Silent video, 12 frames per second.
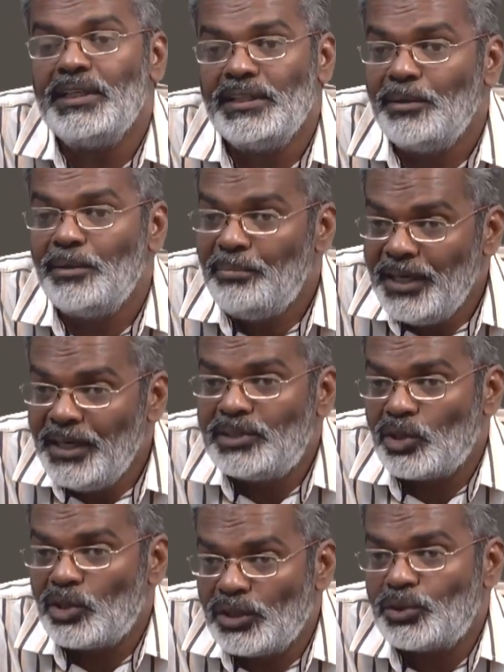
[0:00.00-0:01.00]
The beads
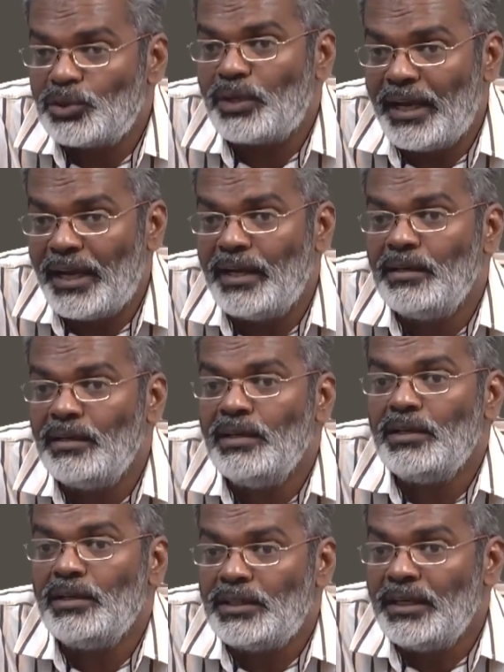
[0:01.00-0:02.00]
also can
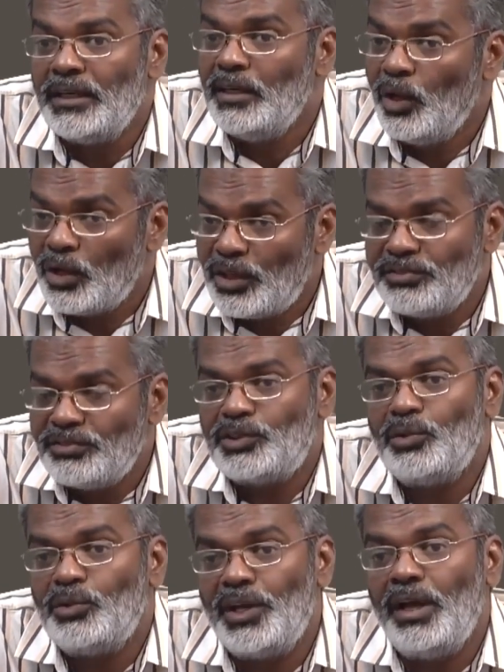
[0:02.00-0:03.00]
tell a lot of
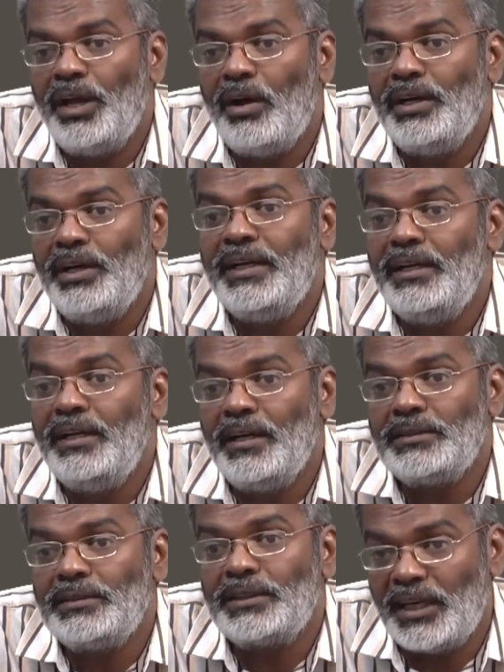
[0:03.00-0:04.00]
story on
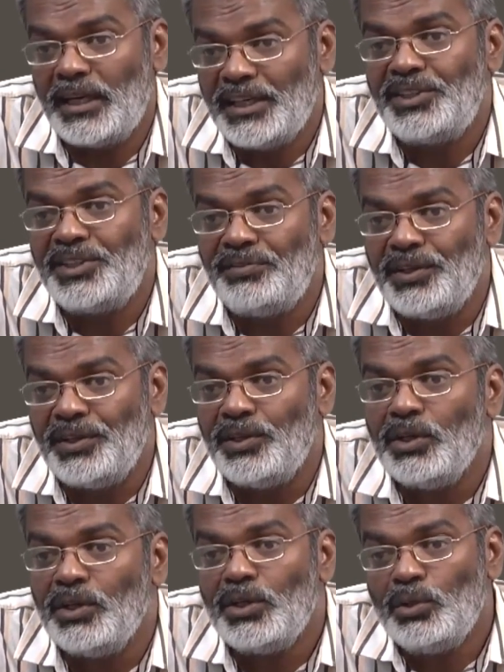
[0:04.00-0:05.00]
India's connectivity.
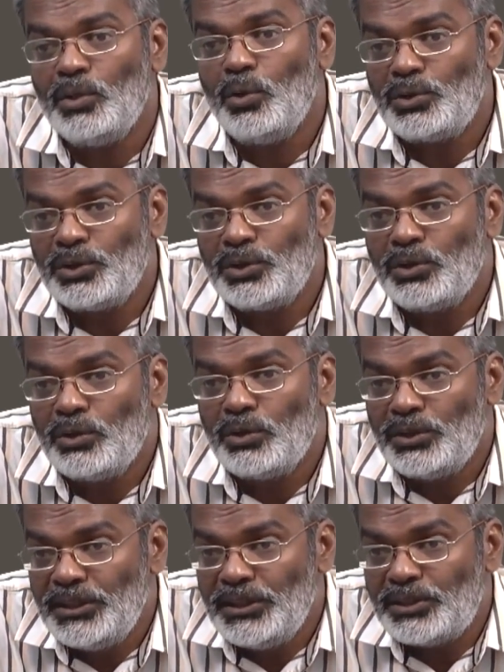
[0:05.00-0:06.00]

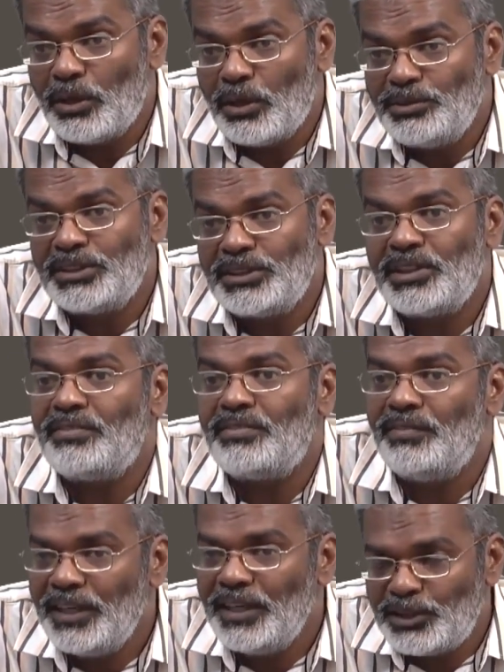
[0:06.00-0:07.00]
These objects are
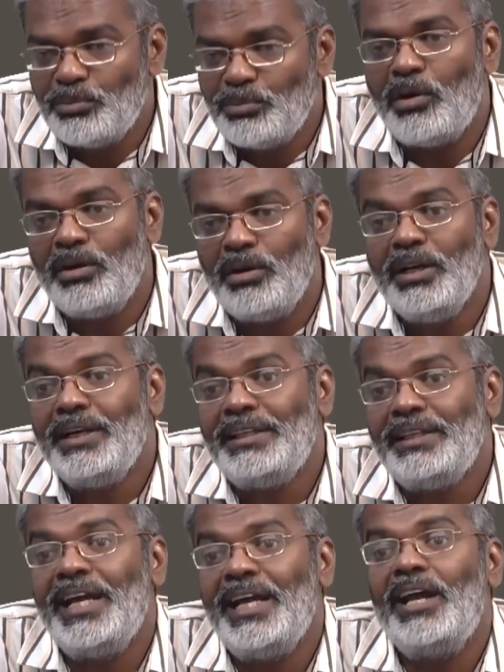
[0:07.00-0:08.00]
very small,
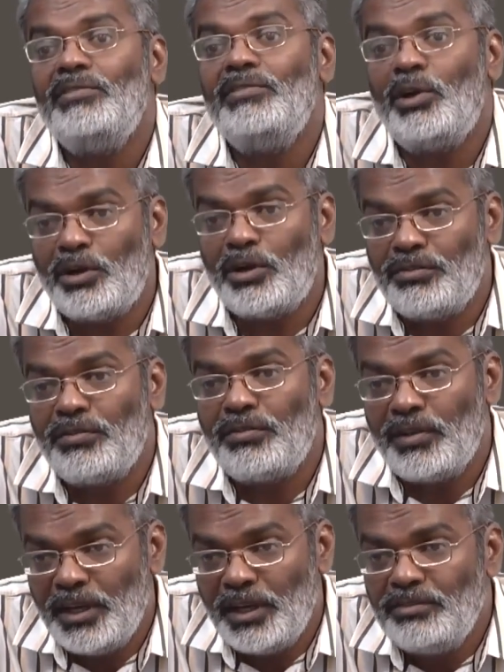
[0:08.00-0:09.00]
they have a lot of
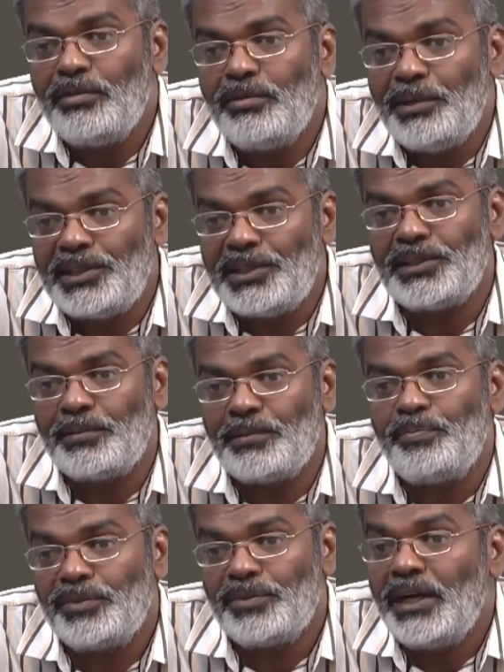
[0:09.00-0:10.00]
information.
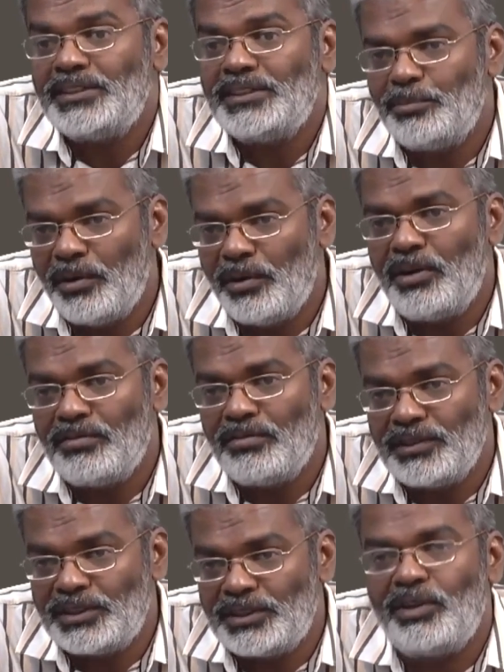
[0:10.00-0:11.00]
That's the power of
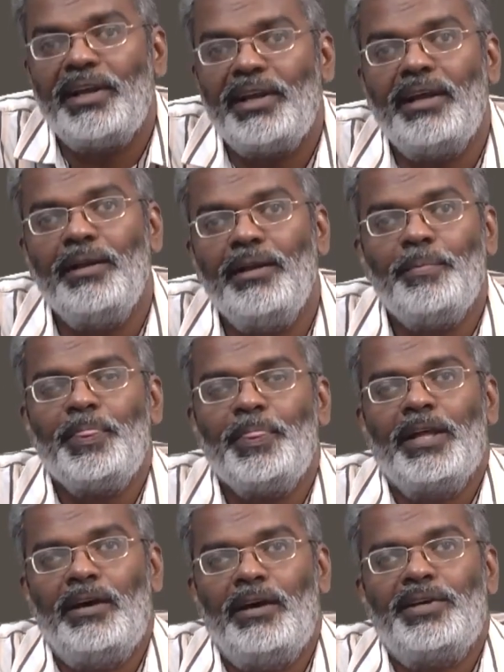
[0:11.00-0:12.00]
historical
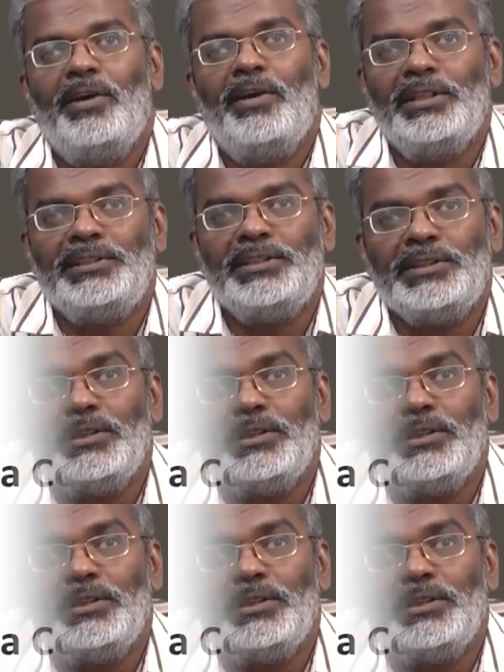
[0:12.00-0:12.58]
archaeology.